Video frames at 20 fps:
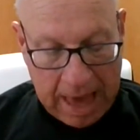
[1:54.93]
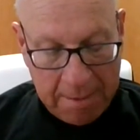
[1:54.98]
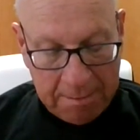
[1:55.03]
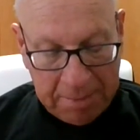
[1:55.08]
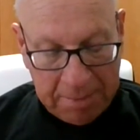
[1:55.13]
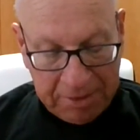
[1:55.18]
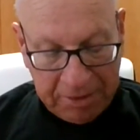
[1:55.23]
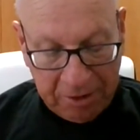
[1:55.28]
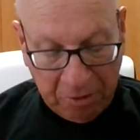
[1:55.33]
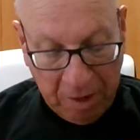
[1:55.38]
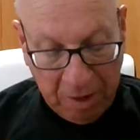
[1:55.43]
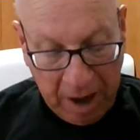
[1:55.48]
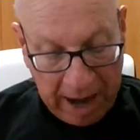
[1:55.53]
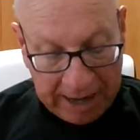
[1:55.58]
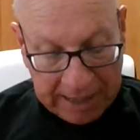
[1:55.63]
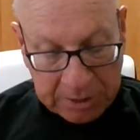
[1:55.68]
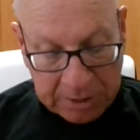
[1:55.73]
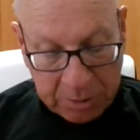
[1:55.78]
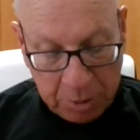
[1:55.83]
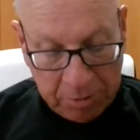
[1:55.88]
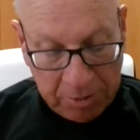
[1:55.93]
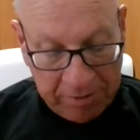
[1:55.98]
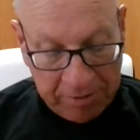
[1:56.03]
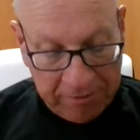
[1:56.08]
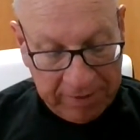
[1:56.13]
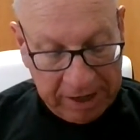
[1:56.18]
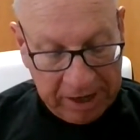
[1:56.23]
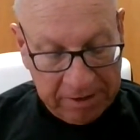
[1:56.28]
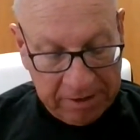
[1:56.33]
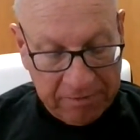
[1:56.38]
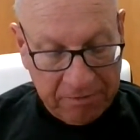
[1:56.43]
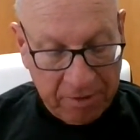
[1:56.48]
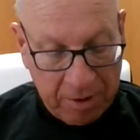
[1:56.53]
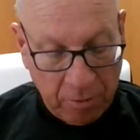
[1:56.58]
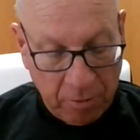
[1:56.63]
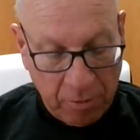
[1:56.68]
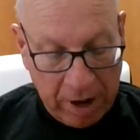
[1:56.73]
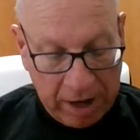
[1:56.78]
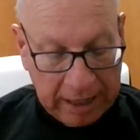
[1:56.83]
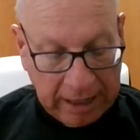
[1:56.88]
But their eyes were prevented
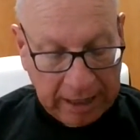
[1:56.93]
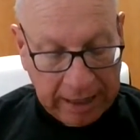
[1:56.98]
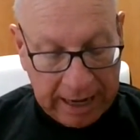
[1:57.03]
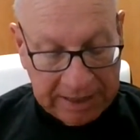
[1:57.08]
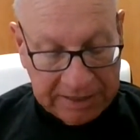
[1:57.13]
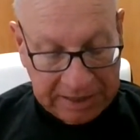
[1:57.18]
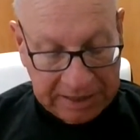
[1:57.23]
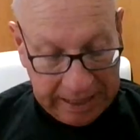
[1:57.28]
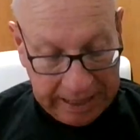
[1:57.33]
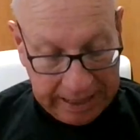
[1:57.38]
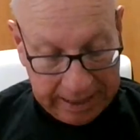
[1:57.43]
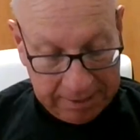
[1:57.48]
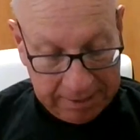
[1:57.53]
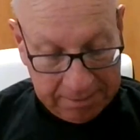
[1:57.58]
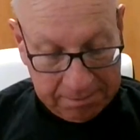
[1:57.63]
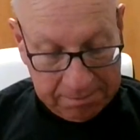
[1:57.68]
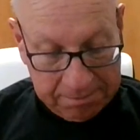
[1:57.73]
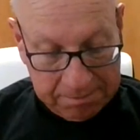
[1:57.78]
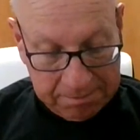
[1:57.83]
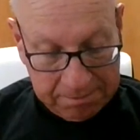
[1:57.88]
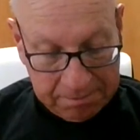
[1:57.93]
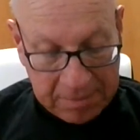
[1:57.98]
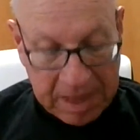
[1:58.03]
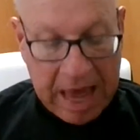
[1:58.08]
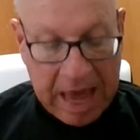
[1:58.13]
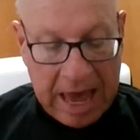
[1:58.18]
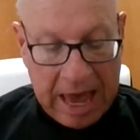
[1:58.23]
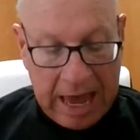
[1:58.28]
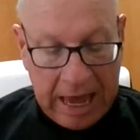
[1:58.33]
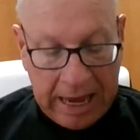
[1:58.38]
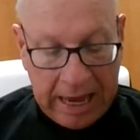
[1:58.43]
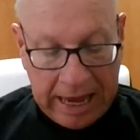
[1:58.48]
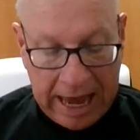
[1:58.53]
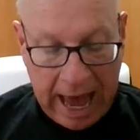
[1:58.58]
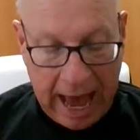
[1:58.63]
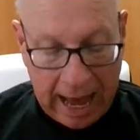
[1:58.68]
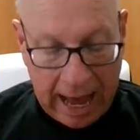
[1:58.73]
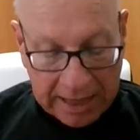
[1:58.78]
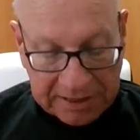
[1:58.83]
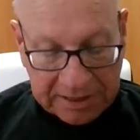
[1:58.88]
from recognizing him. He
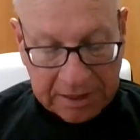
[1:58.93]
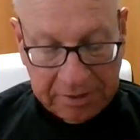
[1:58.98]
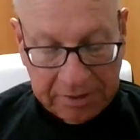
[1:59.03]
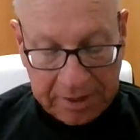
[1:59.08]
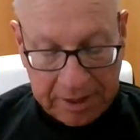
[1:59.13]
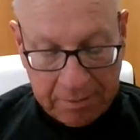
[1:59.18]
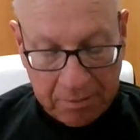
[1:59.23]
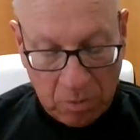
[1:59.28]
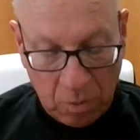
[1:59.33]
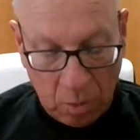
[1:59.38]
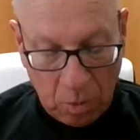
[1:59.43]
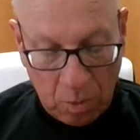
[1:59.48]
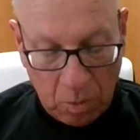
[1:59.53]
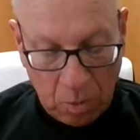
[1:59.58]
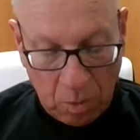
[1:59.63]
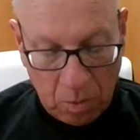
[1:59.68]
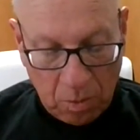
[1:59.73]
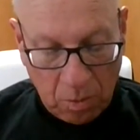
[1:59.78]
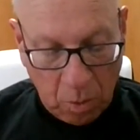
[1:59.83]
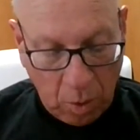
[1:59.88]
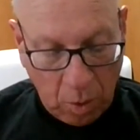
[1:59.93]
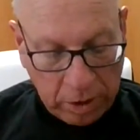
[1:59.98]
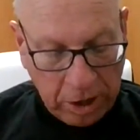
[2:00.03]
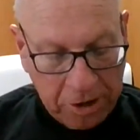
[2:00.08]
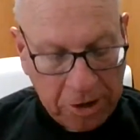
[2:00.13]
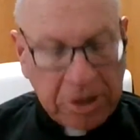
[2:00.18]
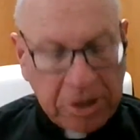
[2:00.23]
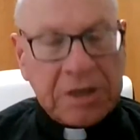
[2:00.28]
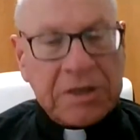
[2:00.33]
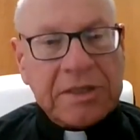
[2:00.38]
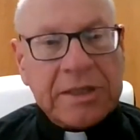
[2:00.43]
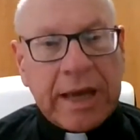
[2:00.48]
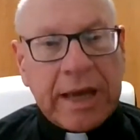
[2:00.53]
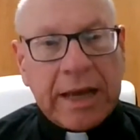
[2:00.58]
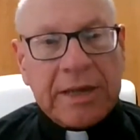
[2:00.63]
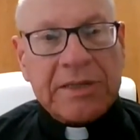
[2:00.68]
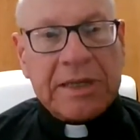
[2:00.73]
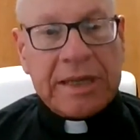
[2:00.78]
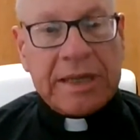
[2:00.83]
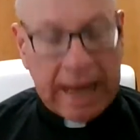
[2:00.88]
asked them, "What are you
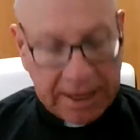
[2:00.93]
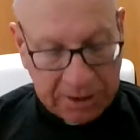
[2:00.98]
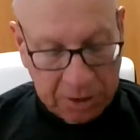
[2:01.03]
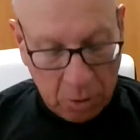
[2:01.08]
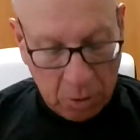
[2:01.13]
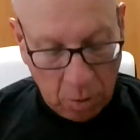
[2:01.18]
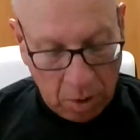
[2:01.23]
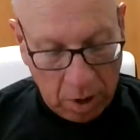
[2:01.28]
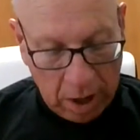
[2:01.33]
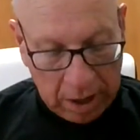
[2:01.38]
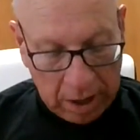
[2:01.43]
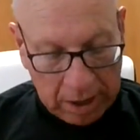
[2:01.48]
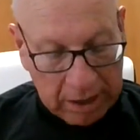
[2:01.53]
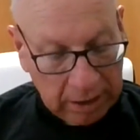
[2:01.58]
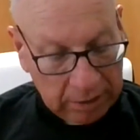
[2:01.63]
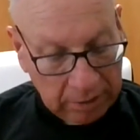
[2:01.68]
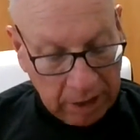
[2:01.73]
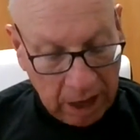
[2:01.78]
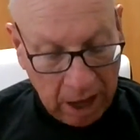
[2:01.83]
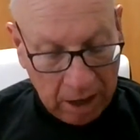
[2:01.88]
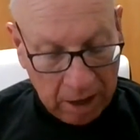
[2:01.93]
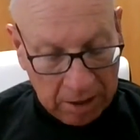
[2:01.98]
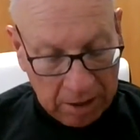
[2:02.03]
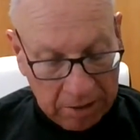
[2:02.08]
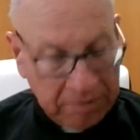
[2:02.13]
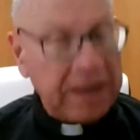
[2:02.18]
discussing as you walk along?"